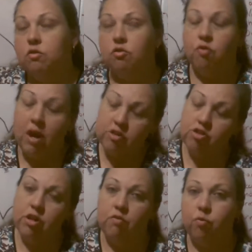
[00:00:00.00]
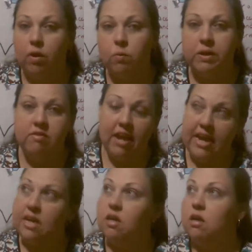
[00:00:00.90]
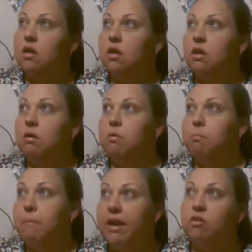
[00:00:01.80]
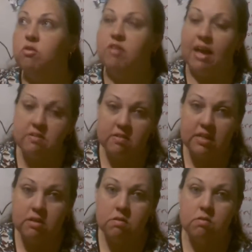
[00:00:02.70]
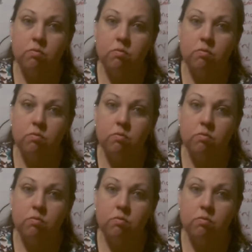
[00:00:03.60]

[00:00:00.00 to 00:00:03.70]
direction of where we take medical testing